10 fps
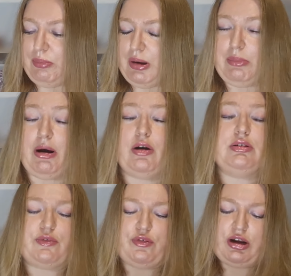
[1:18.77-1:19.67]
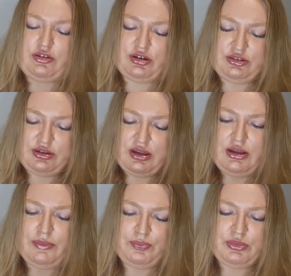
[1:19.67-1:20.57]
about a fragrance
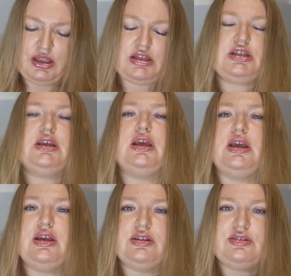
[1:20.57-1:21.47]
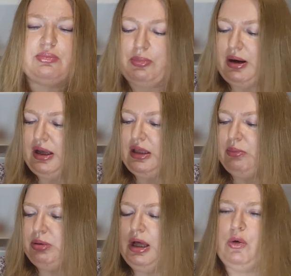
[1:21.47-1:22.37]
that is by
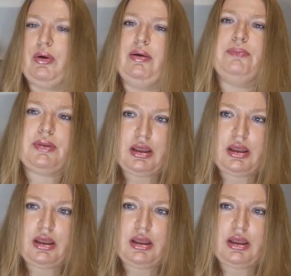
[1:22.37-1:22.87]
Blauer.